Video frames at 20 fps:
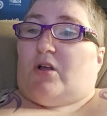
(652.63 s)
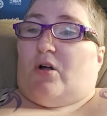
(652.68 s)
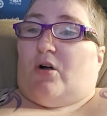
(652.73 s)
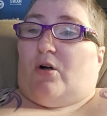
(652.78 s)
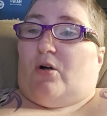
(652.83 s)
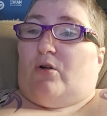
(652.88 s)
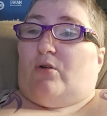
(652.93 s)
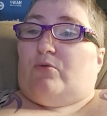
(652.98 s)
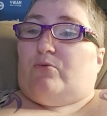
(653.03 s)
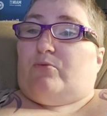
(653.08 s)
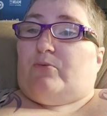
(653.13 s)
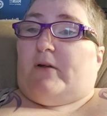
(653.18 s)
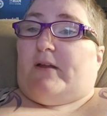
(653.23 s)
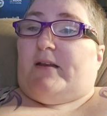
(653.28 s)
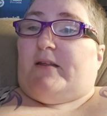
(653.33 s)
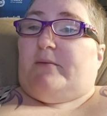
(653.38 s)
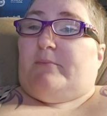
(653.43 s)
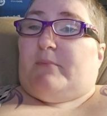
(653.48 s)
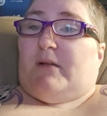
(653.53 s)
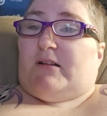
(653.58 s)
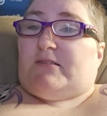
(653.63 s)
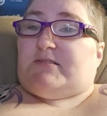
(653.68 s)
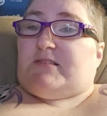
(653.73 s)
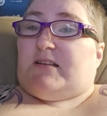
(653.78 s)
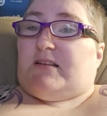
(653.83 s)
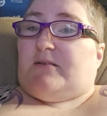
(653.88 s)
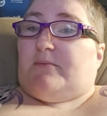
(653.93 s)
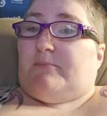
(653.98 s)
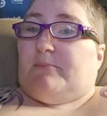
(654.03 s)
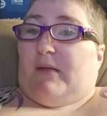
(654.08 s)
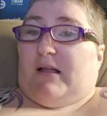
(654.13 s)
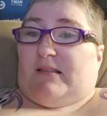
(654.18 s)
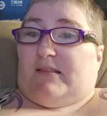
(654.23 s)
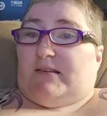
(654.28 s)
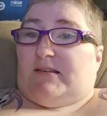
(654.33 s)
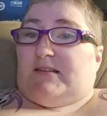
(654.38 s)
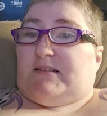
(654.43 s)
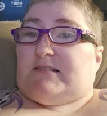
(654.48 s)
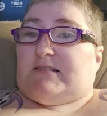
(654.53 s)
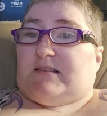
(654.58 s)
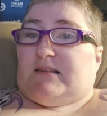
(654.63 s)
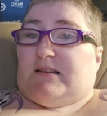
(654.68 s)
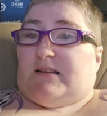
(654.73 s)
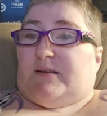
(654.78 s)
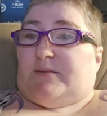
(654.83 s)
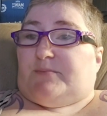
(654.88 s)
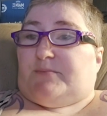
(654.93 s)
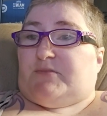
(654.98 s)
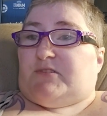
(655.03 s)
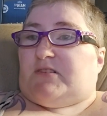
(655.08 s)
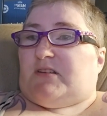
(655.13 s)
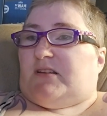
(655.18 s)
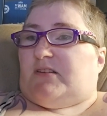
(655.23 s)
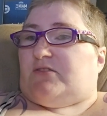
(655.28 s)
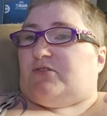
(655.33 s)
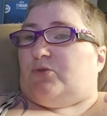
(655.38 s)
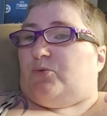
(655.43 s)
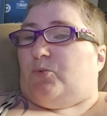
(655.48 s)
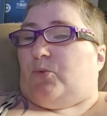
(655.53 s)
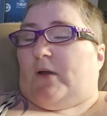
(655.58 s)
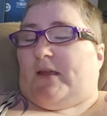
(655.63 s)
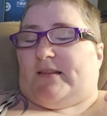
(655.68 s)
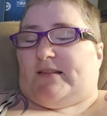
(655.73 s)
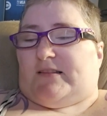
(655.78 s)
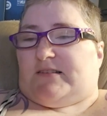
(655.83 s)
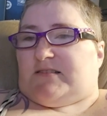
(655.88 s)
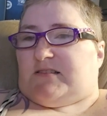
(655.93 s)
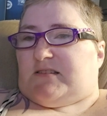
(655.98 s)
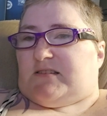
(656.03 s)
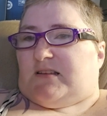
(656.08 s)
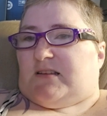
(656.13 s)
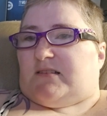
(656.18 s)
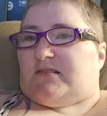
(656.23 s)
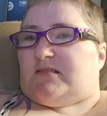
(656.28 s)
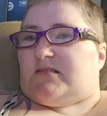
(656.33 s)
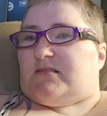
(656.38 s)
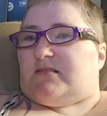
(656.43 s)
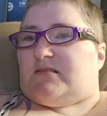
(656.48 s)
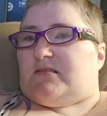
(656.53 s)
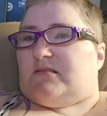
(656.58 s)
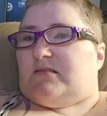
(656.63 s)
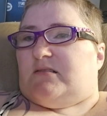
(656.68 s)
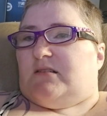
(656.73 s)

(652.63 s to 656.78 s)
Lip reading: already melting Melanie's limbs into weightlessness.